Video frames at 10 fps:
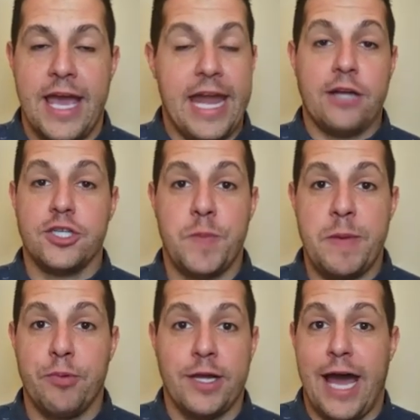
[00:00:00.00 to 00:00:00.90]
And I'll just
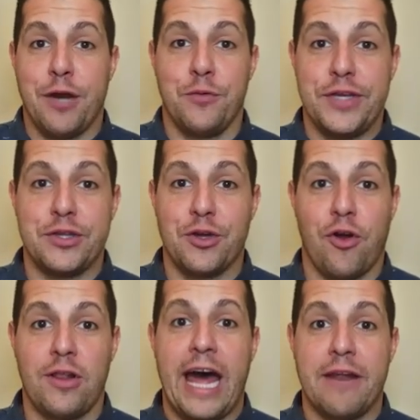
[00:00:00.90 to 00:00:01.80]
be blunt, I don't think there are
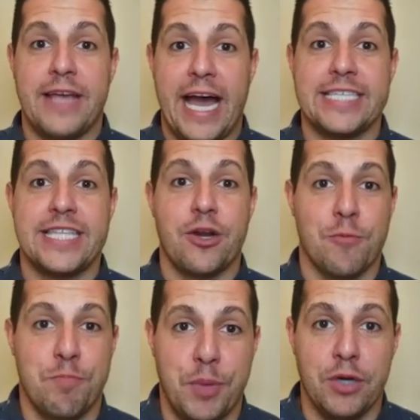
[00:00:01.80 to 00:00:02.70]
a lot of guys that are
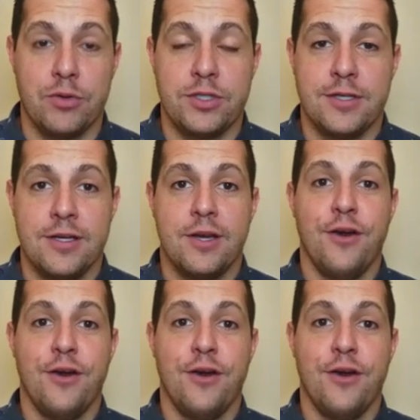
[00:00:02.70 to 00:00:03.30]
built